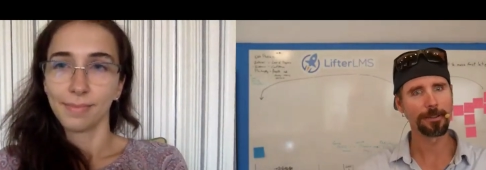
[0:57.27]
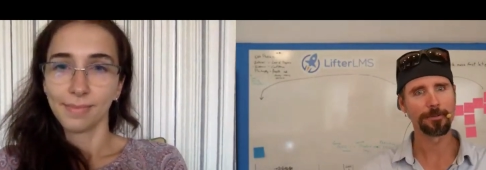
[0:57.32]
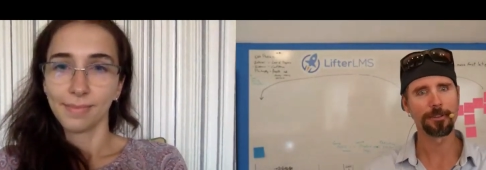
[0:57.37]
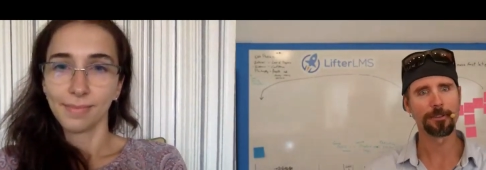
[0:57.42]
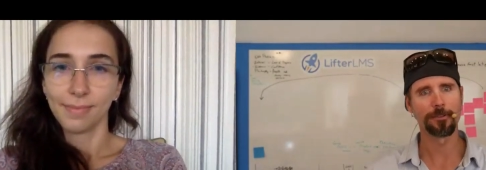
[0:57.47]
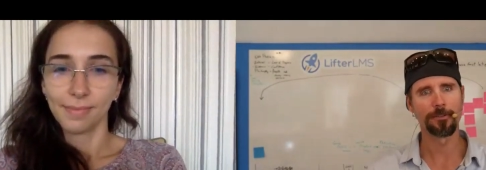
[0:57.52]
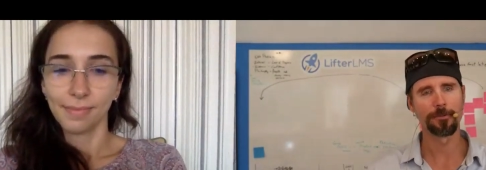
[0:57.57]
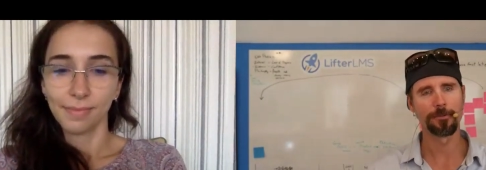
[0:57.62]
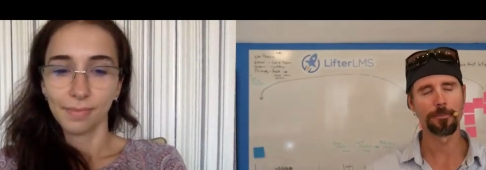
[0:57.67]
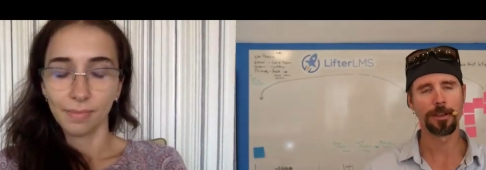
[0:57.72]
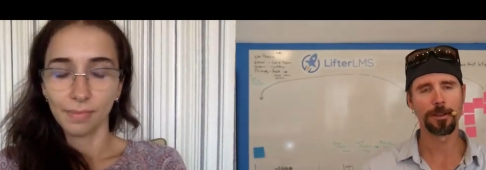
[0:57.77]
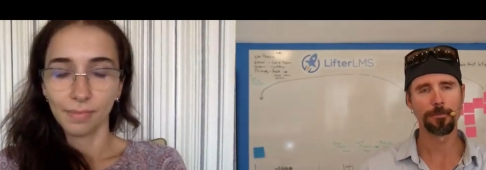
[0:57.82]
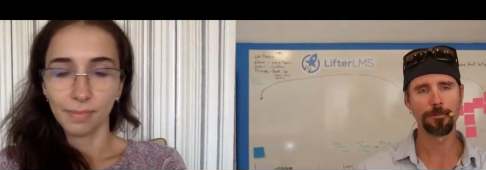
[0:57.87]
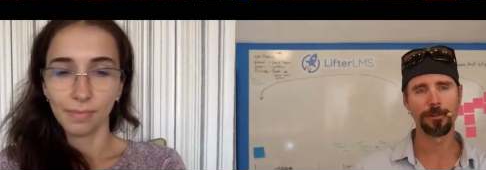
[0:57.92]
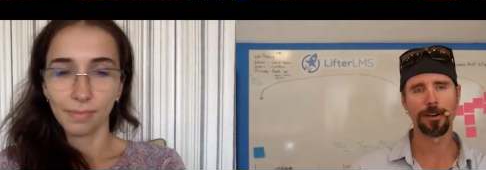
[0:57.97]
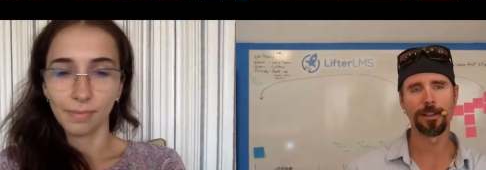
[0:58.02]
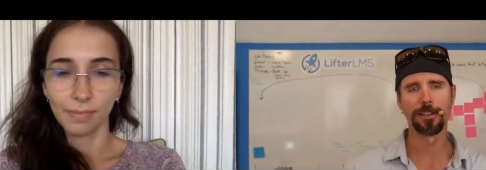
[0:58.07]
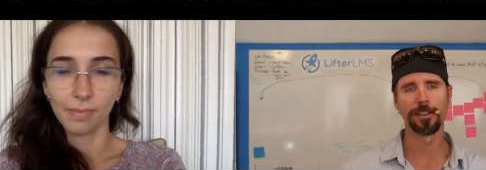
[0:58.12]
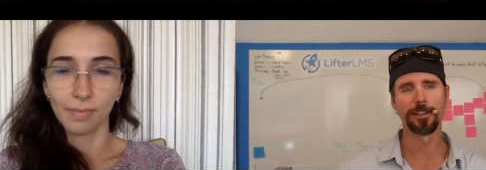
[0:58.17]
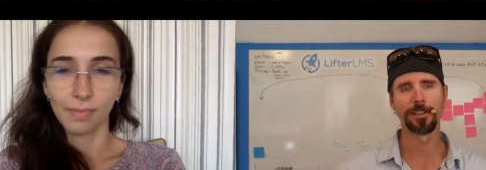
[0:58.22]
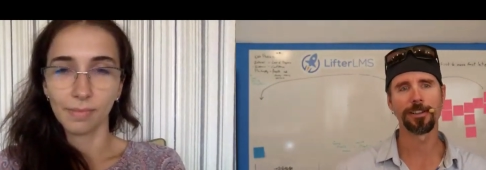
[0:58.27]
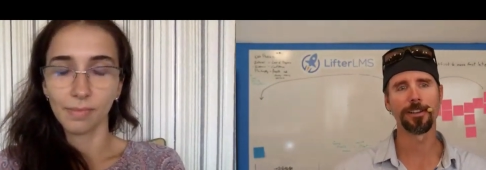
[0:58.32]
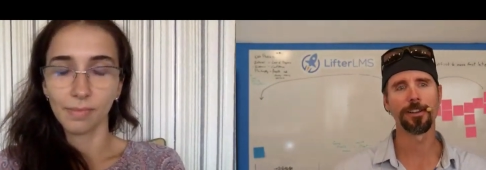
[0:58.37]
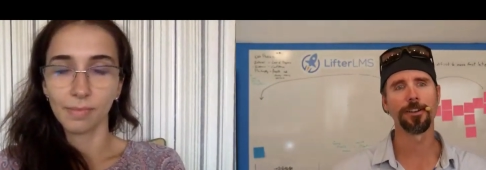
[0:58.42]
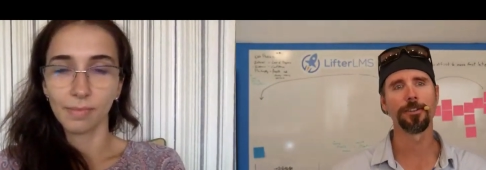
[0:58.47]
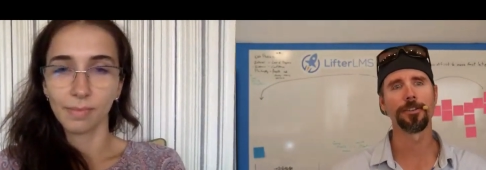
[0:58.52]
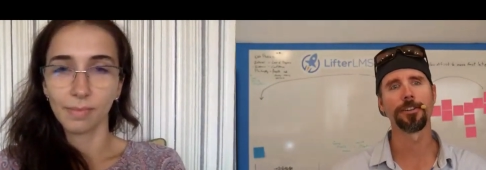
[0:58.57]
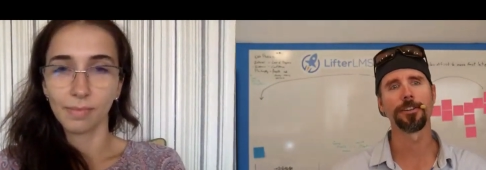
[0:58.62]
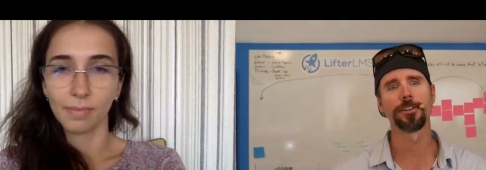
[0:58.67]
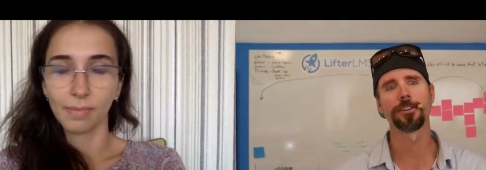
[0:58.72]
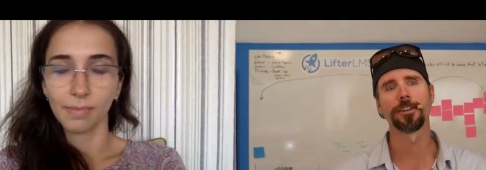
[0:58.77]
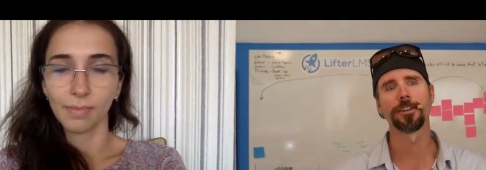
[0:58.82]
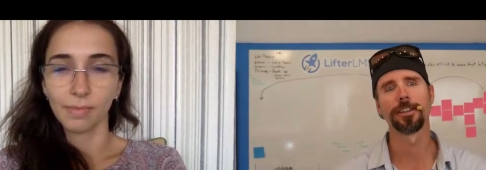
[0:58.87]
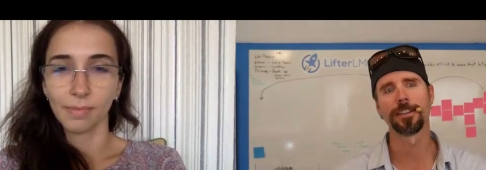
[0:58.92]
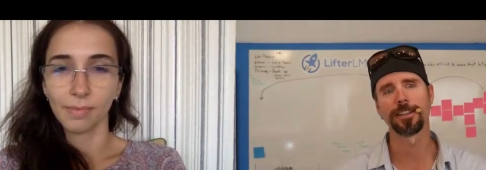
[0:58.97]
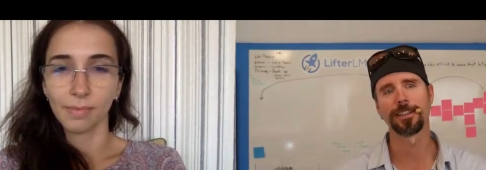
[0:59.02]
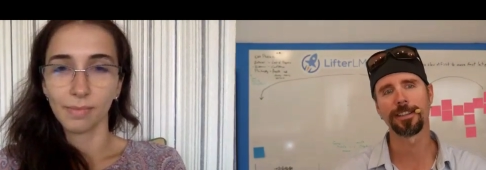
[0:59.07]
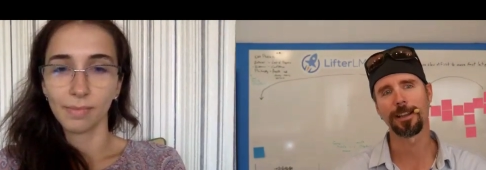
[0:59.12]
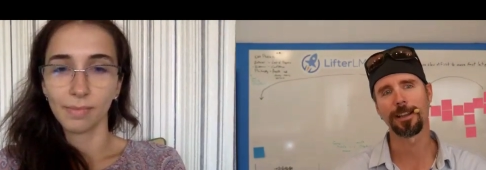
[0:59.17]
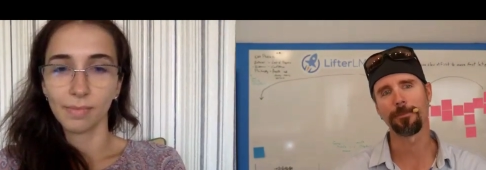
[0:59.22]
Speaker 1: of people on the show. You're in
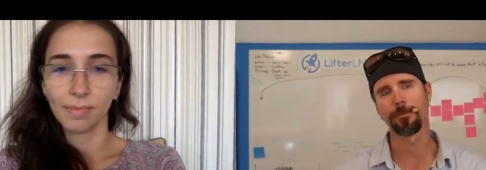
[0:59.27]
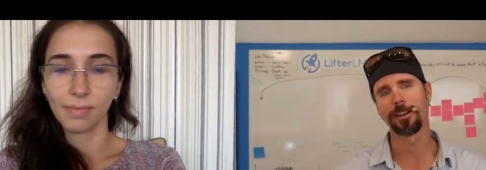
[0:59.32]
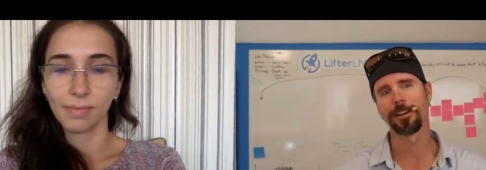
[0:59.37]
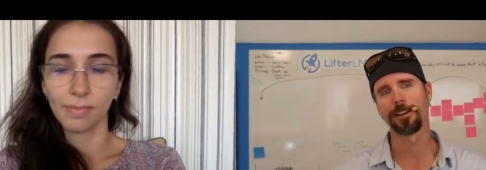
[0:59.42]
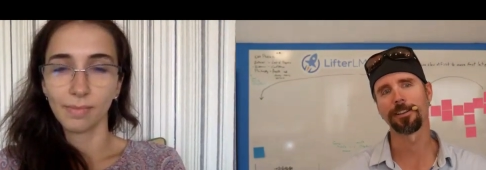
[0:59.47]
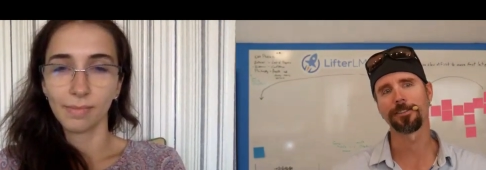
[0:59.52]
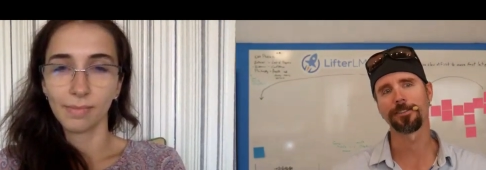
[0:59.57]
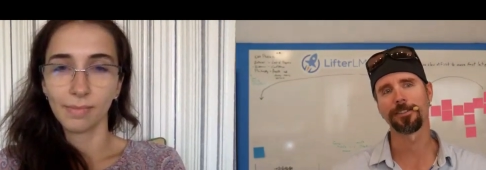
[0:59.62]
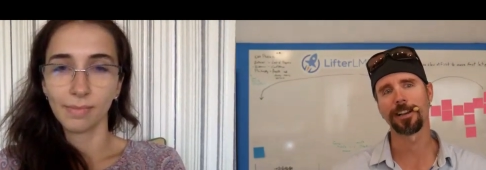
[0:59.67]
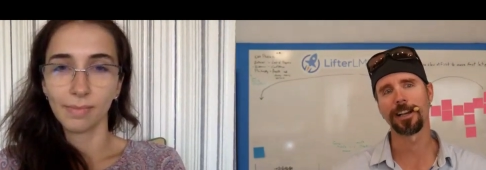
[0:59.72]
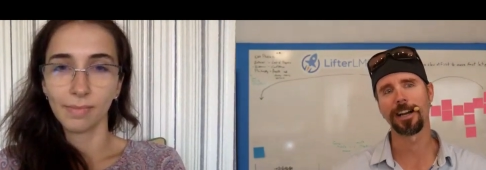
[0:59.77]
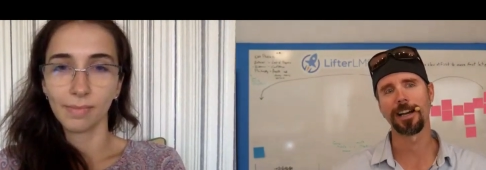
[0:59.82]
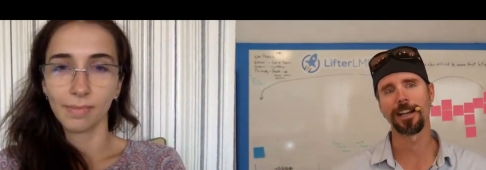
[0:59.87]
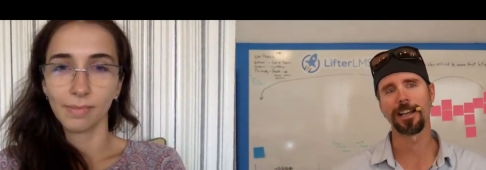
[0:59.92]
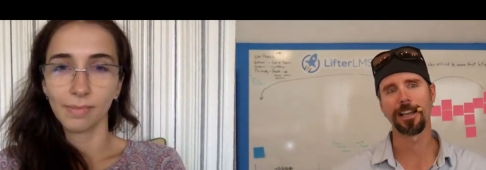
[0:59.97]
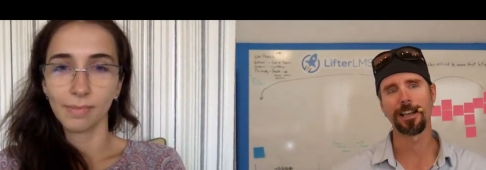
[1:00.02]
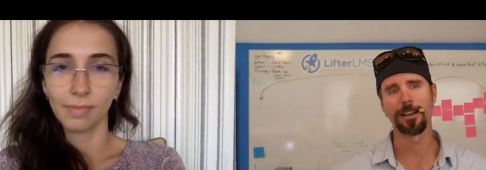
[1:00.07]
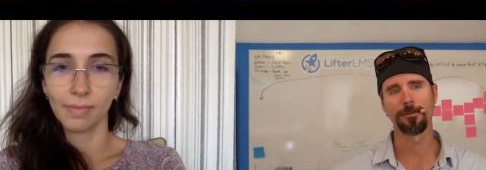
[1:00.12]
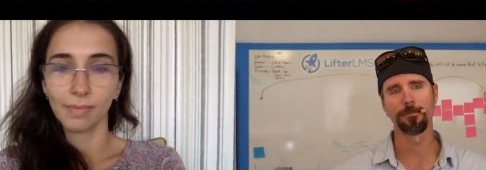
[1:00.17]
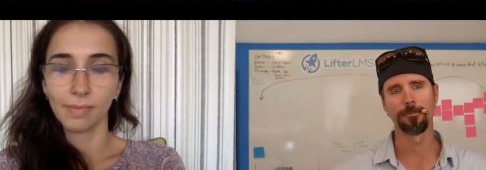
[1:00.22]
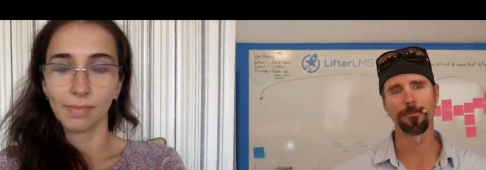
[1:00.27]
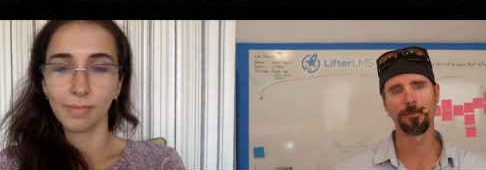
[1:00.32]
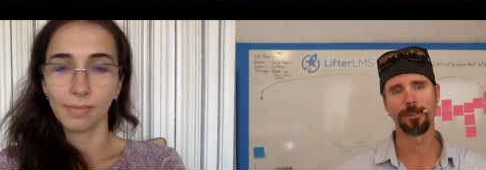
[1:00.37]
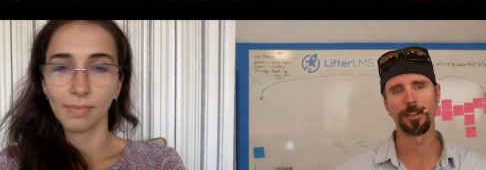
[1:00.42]
the same industry I am